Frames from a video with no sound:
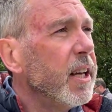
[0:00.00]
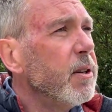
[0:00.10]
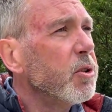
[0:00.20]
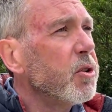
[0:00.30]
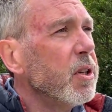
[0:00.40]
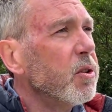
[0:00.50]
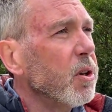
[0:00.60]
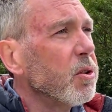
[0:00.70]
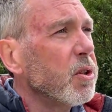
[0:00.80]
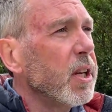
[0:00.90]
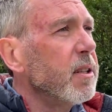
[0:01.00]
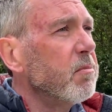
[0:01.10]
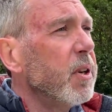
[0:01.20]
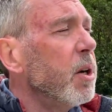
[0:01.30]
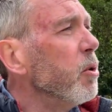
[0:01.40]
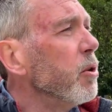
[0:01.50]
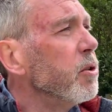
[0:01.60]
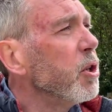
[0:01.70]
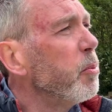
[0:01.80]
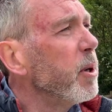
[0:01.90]
was still costing no more than
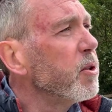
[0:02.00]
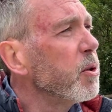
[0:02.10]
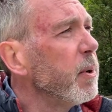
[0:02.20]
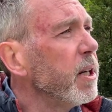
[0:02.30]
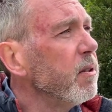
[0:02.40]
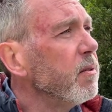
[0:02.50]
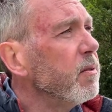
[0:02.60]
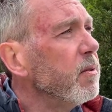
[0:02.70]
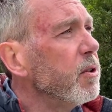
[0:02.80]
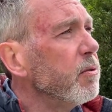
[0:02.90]
2p a mile to